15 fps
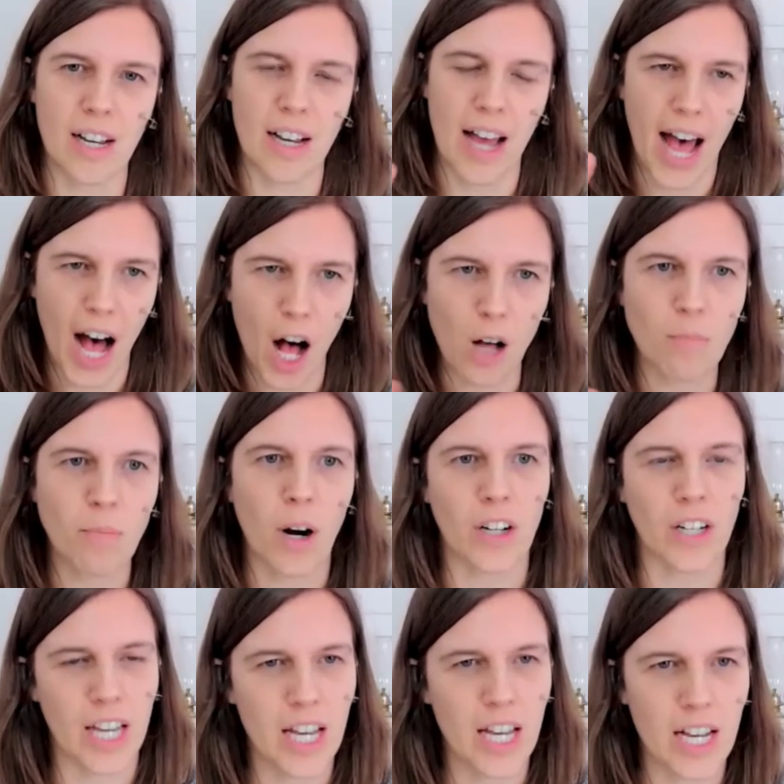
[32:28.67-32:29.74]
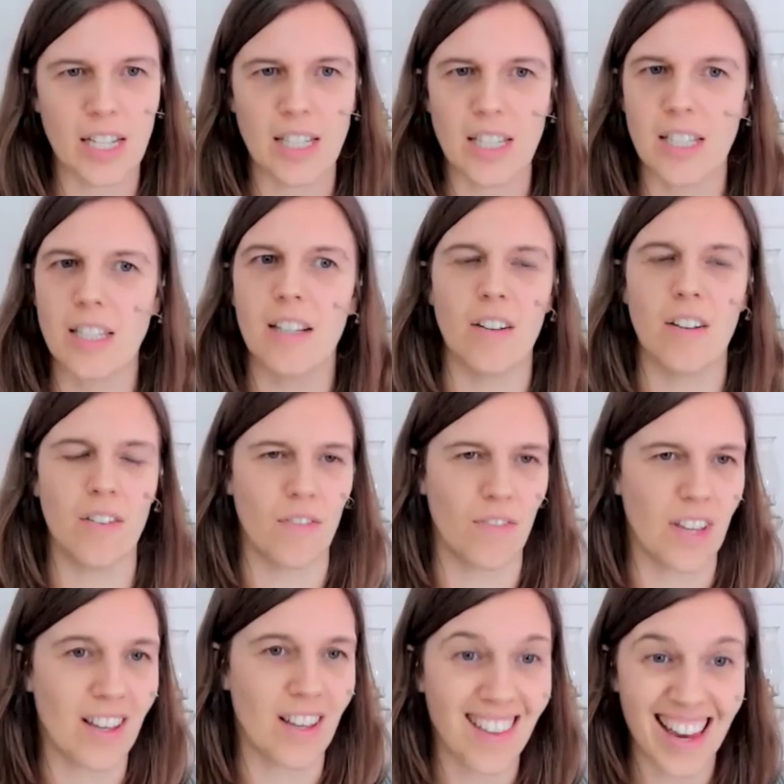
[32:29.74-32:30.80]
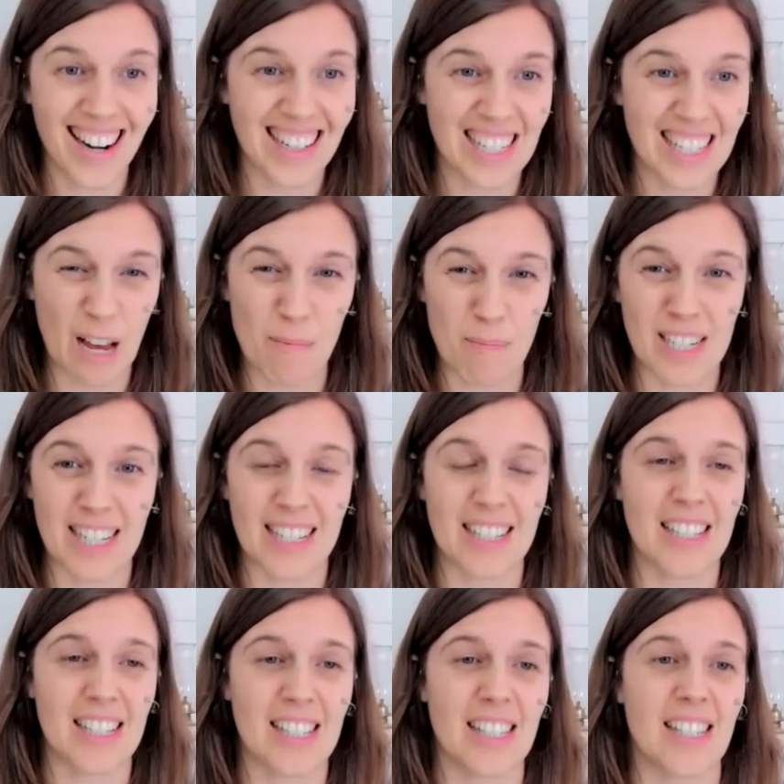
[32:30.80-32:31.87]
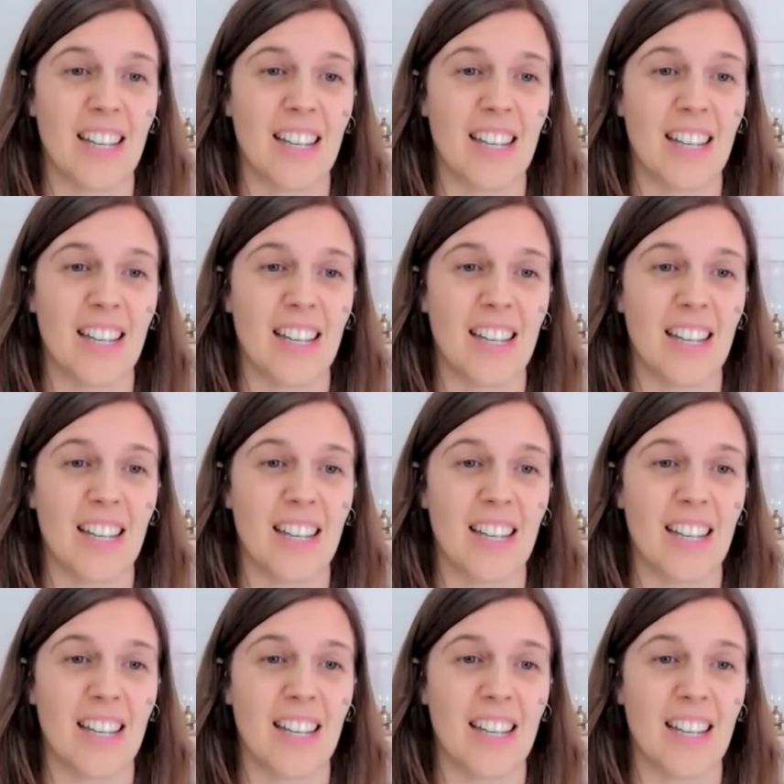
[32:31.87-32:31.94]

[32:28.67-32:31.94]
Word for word: help our kids feel that acceptance,